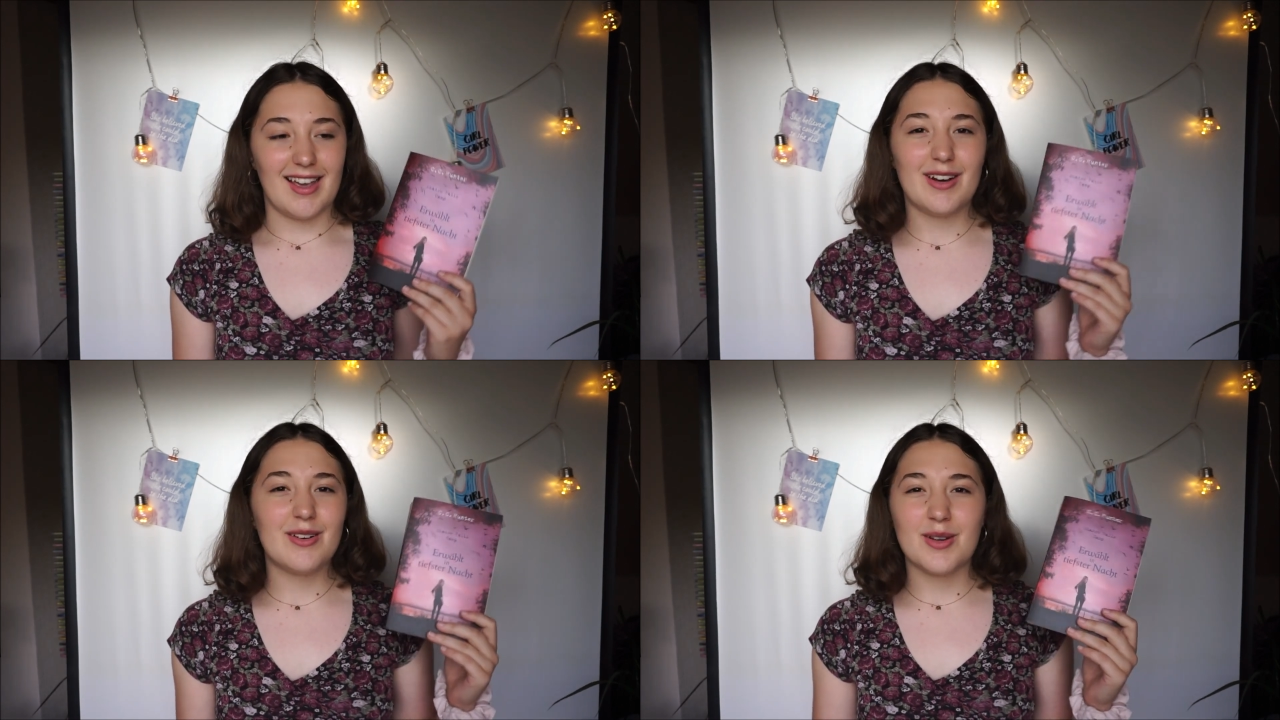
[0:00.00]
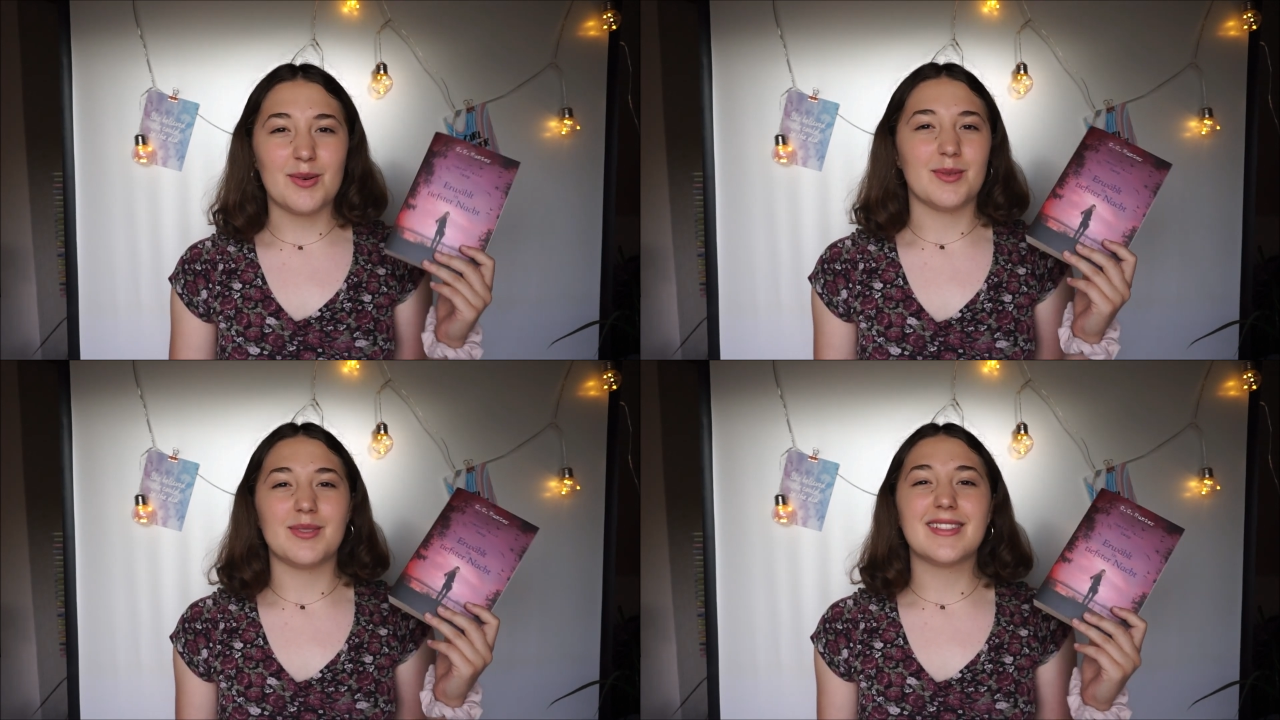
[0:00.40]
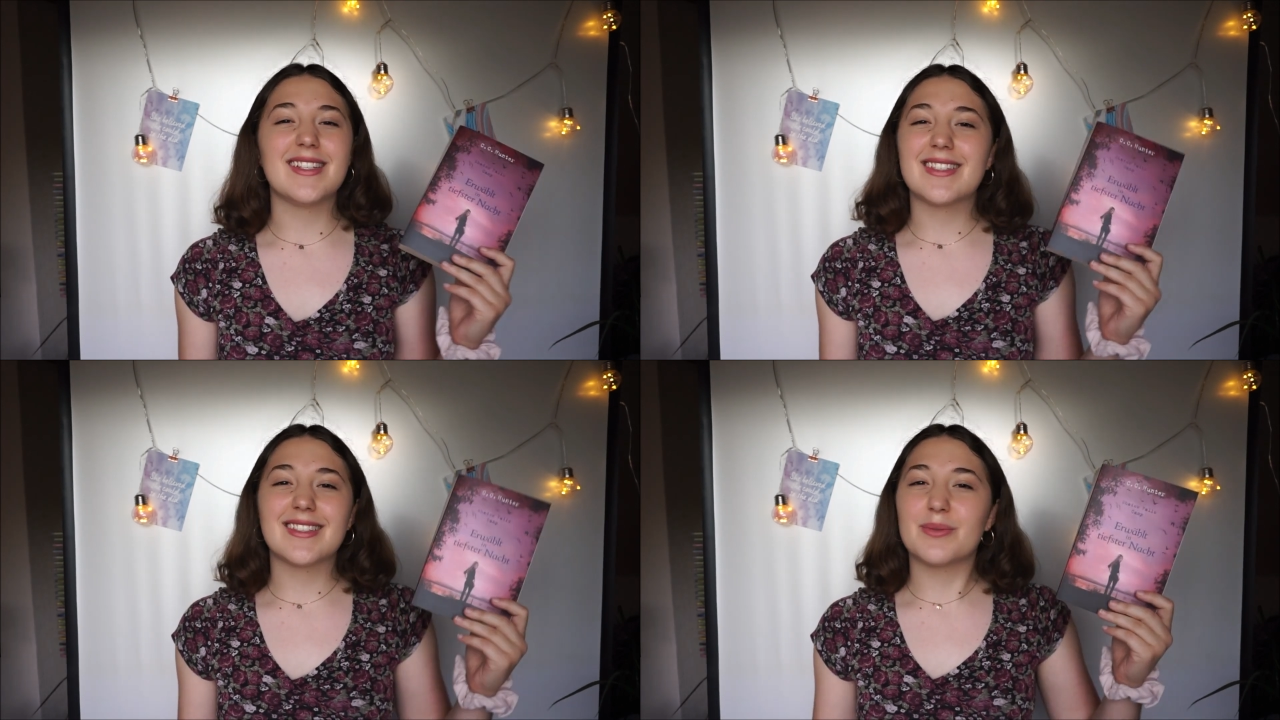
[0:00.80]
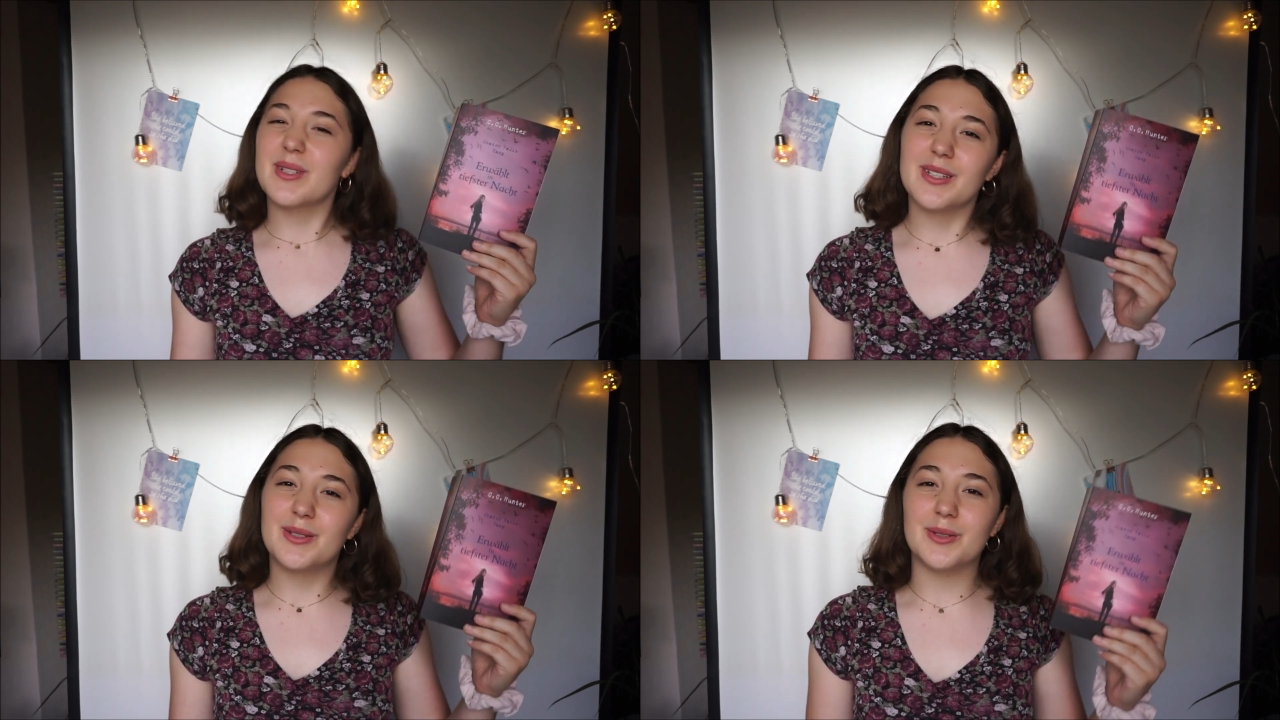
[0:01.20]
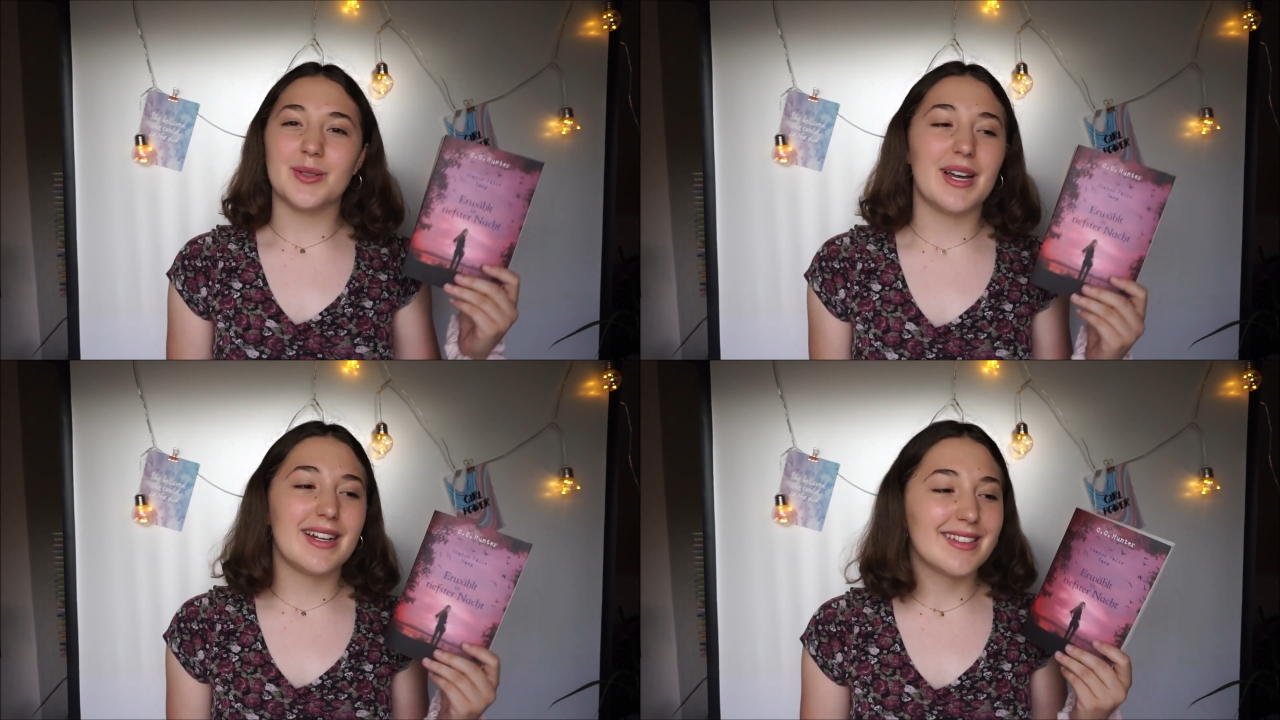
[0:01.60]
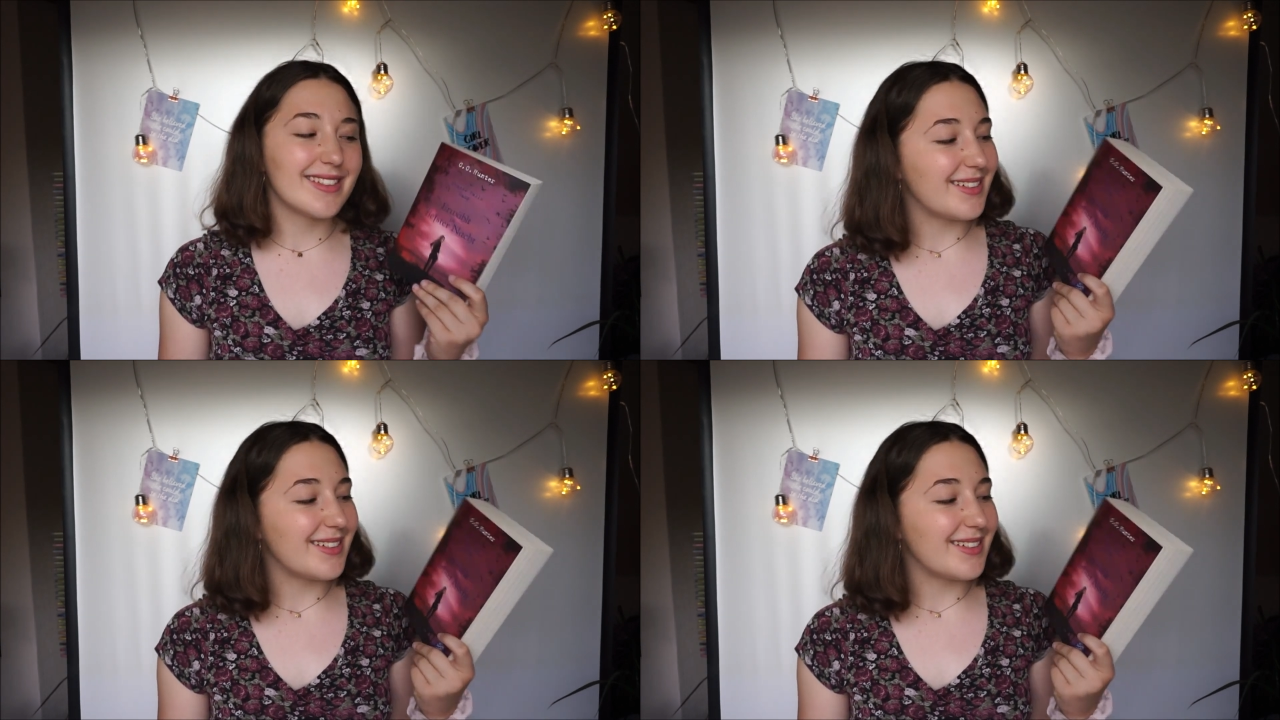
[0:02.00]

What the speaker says: I don't know, it's really cool, and